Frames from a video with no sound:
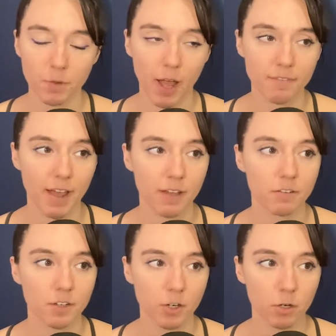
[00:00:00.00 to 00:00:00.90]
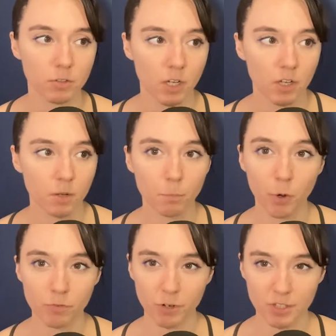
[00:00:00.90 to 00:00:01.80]
I've had, you know,
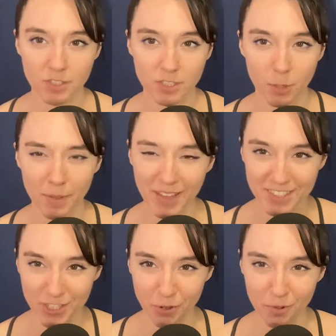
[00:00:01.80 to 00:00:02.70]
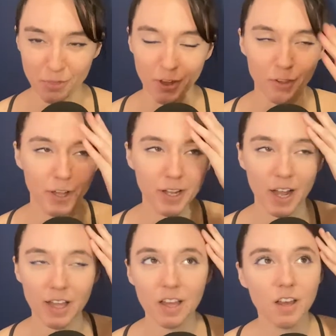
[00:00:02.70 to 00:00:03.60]
boyfriends tell me, and that's another thing. Like
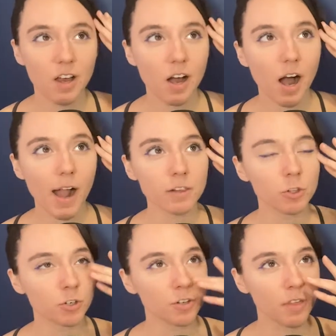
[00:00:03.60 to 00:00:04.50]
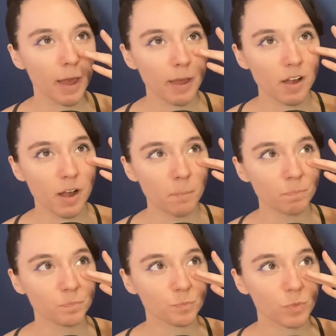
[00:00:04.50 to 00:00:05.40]
I learned
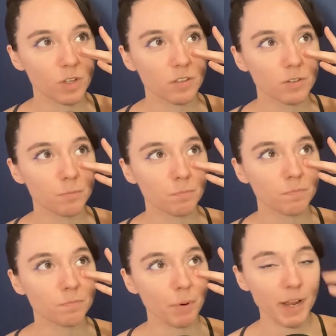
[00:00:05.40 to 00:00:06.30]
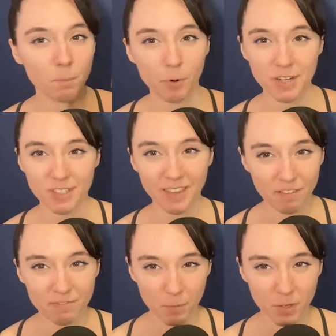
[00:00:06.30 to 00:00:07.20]
that, by embracing that
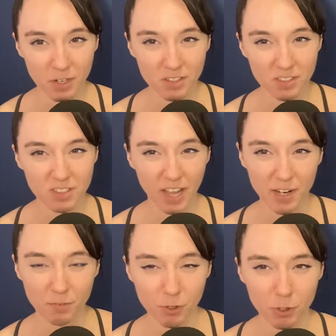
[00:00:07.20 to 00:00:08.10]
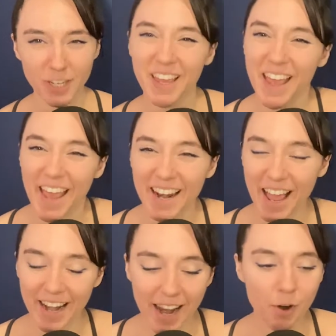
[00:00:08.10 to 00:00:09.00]
feminine side of cooking. And I
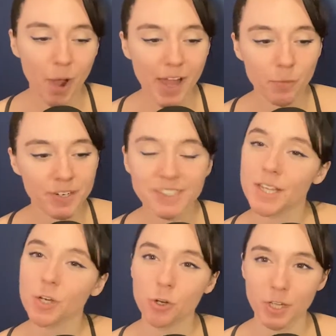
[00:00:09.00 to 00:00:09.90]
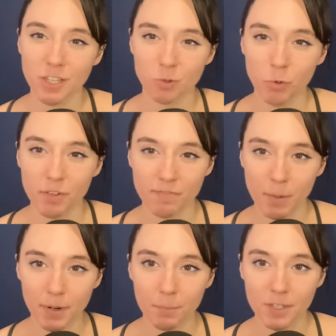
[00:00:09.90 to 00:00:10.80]
don't want to say cooking is only
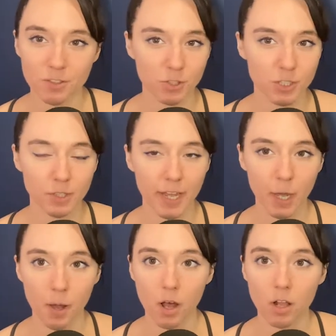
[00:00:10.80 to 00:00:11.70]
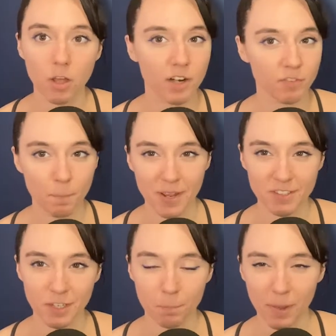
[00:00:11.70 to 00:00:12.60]
feminine, because there's like a lot of
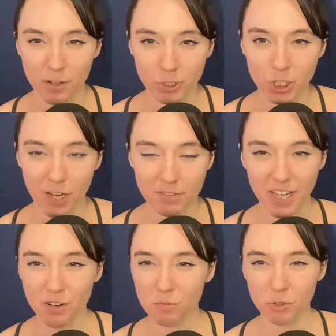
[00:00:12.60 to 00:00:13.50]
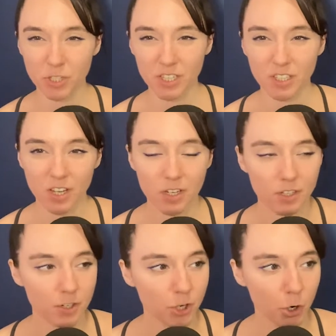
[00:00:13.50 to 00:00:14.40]
amazing male chefs. I don't really,
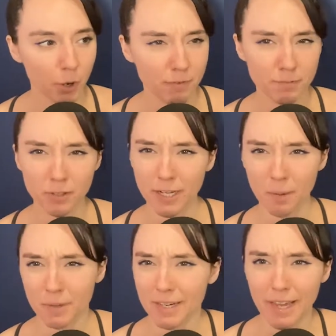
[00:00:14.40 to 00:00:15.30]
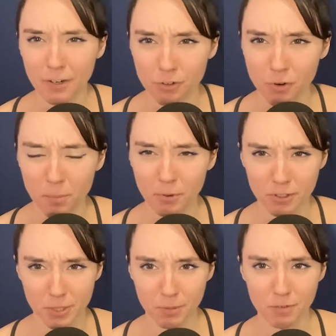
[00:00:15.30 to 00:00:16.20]
you know, I feel like I'm going to get in trouble or
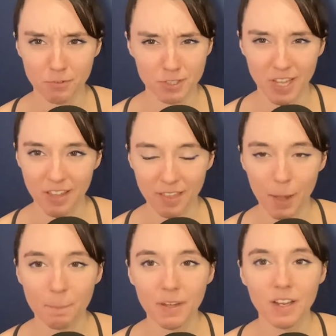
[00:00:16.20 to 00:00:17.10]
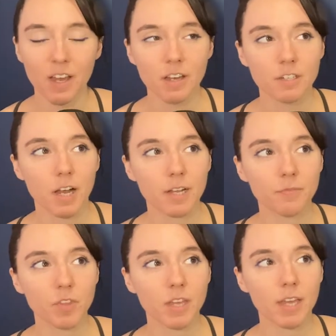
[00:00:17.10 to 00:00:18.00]
something for saying that, but
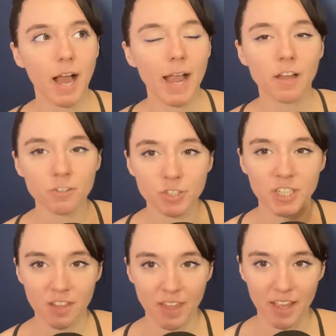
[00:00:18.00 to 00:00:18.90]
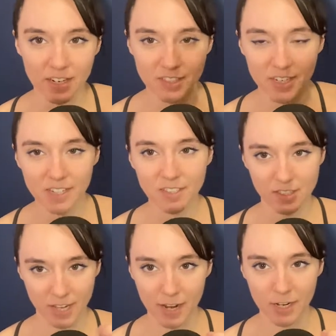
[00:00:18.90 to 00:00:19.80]
I understand that in today's
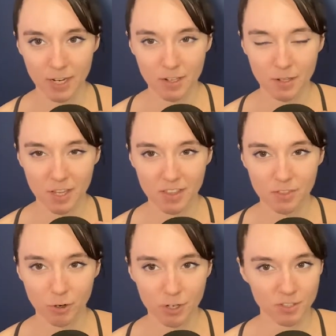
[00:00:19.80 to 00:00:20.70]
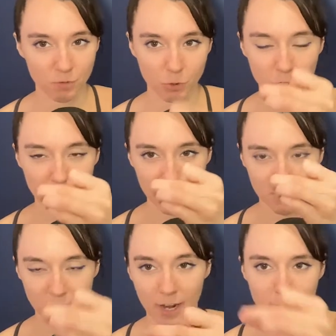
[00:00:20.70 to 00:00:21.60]
society, there isn't really an
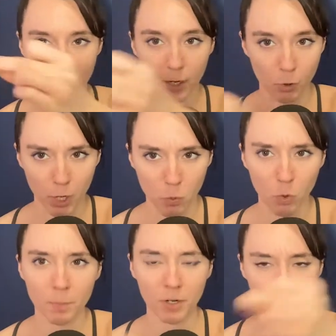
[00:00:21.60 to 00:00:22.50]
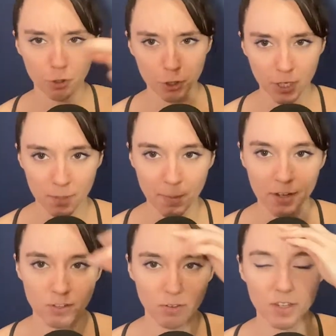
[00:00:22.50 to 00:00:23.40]
assigned like, okay, women cook and men
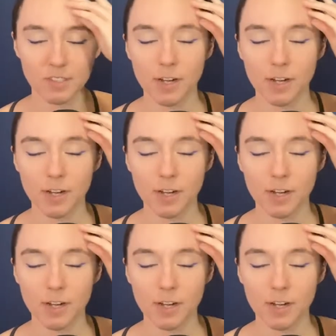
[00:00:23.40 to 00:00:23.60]
do this.